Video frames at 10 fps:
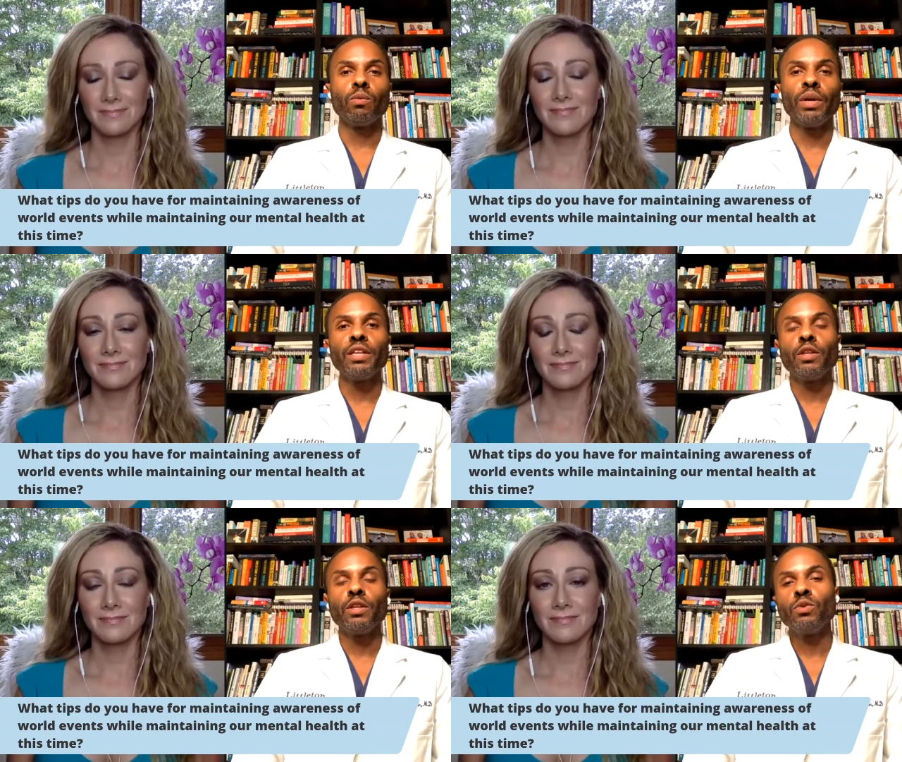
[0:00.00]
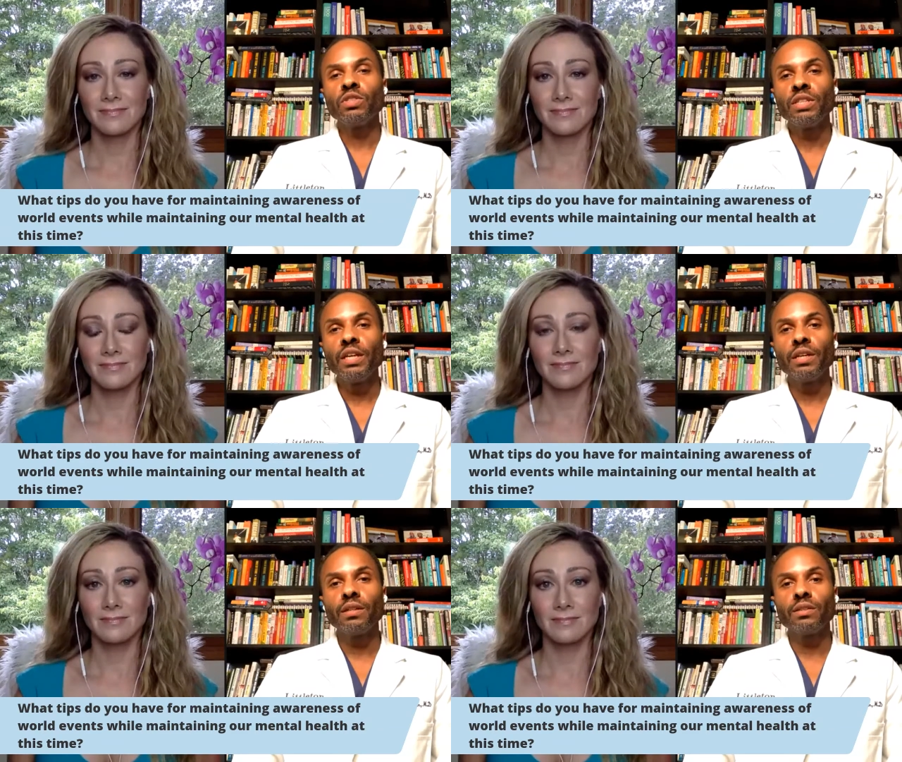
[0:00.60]
Speaker 1: when you
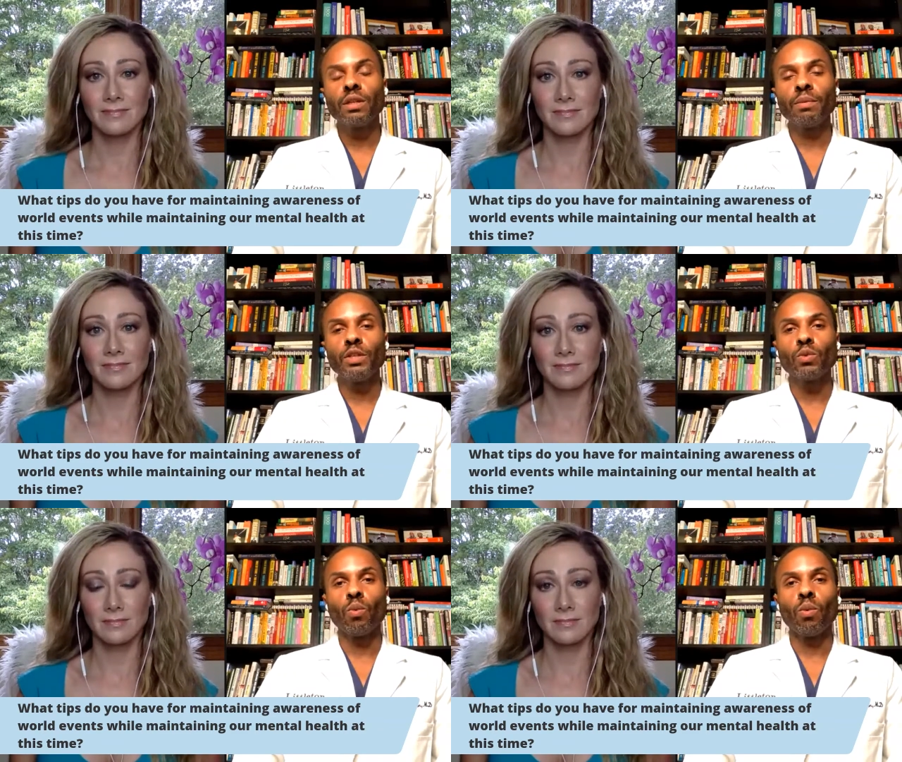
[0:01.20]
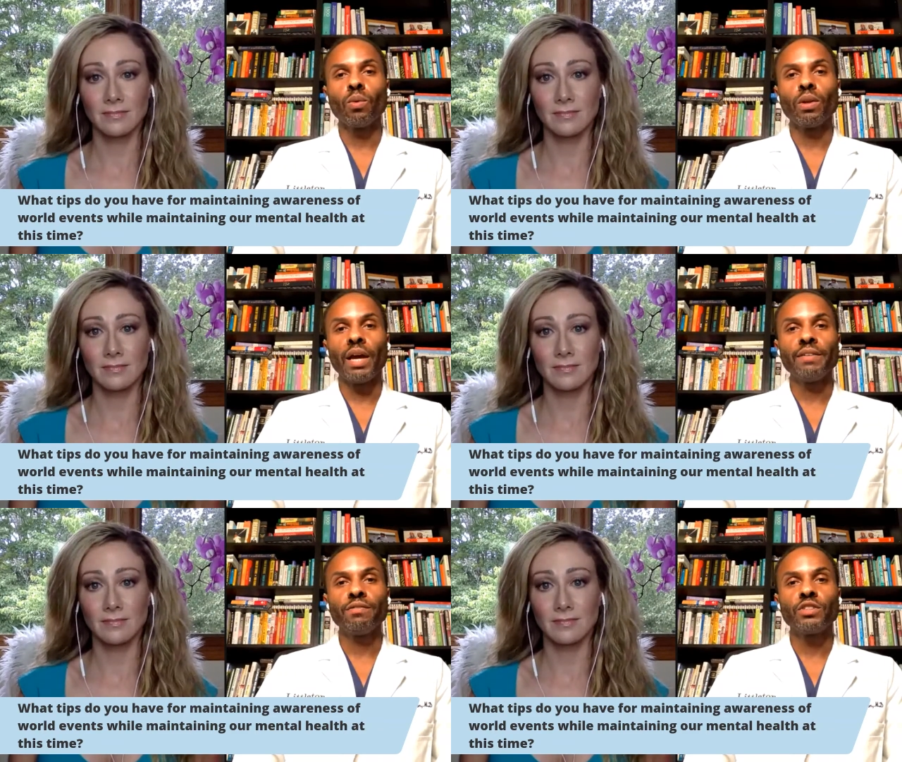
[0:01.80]
see some of these
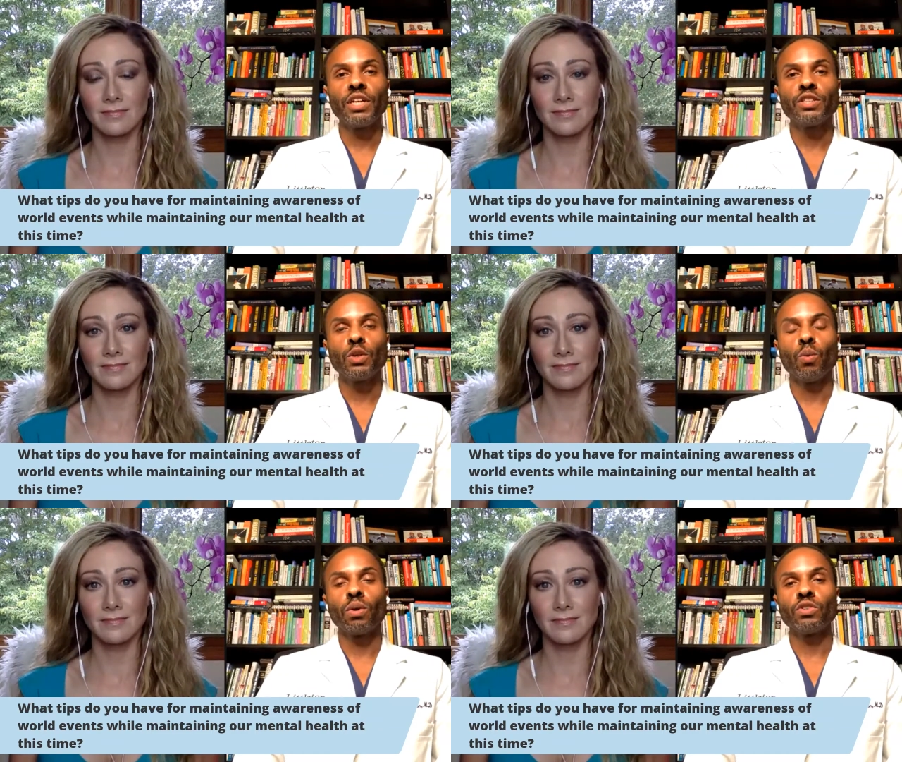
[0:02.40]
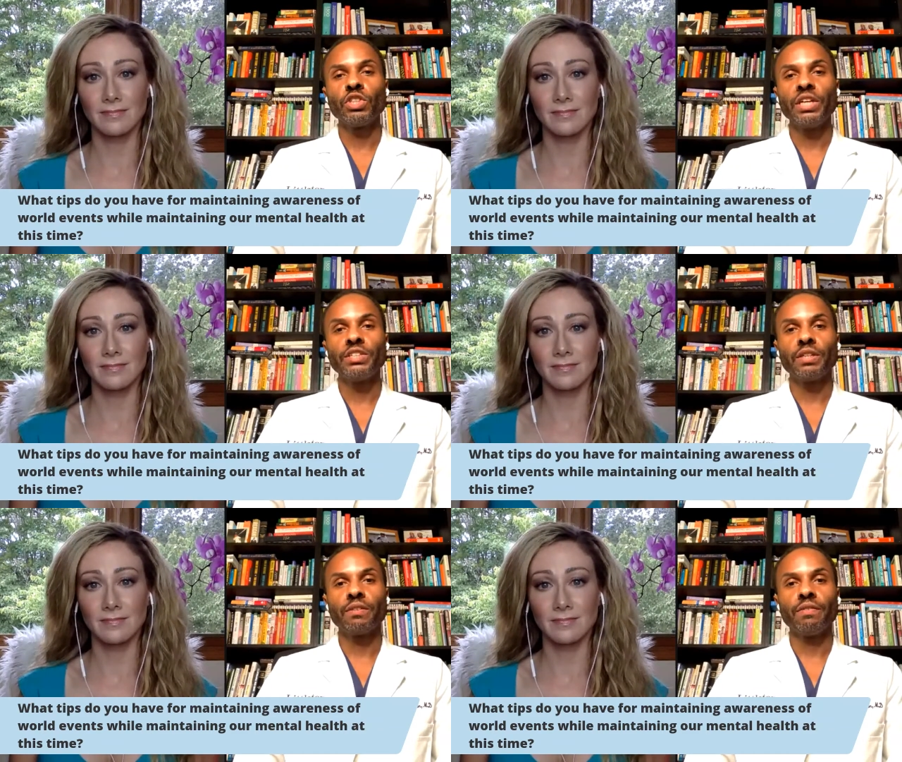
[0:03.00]
life changing, world
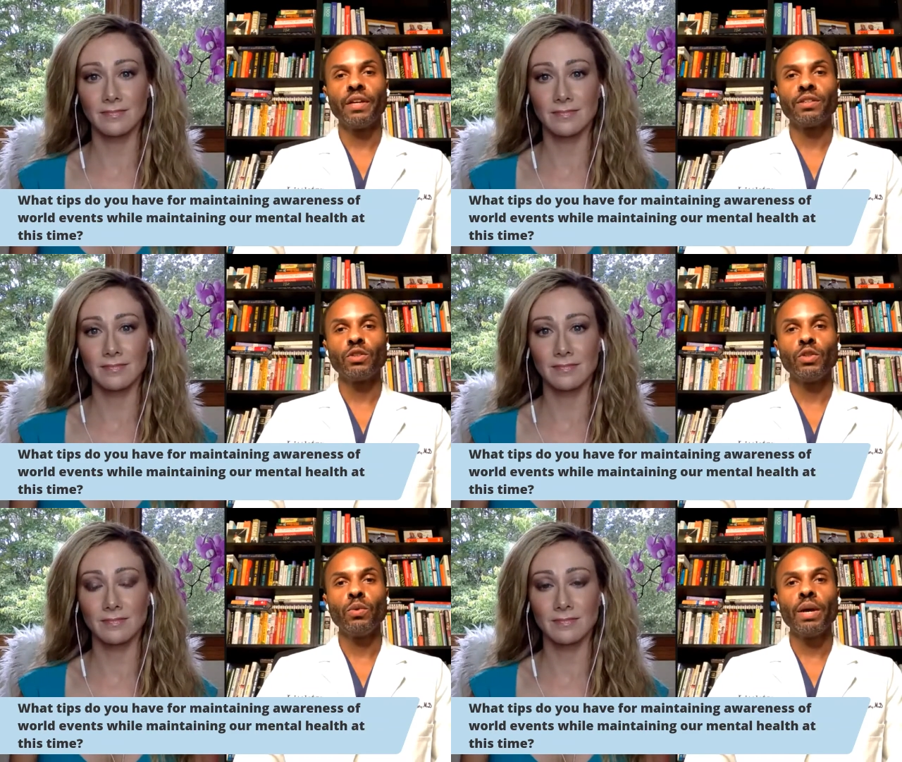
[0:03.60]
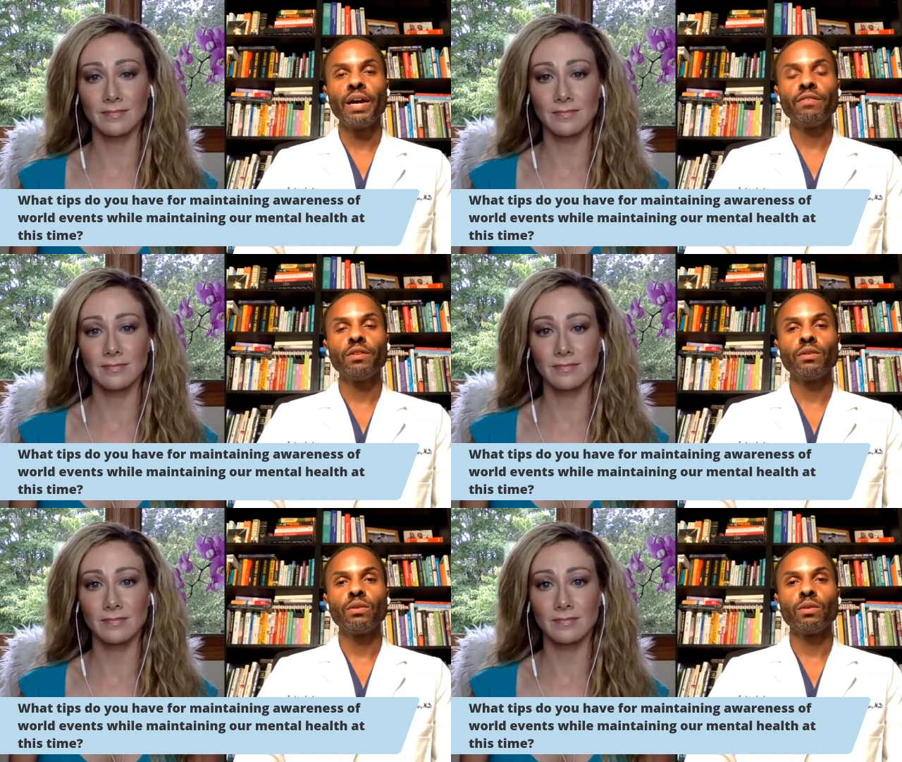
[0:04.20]
changing events, you have
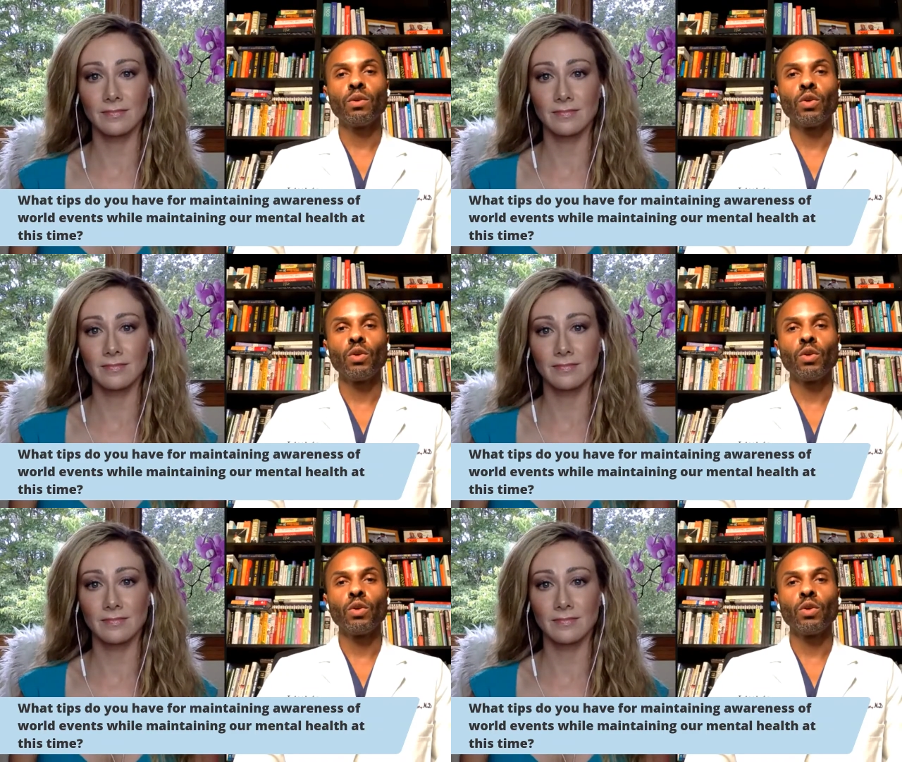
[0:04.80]
to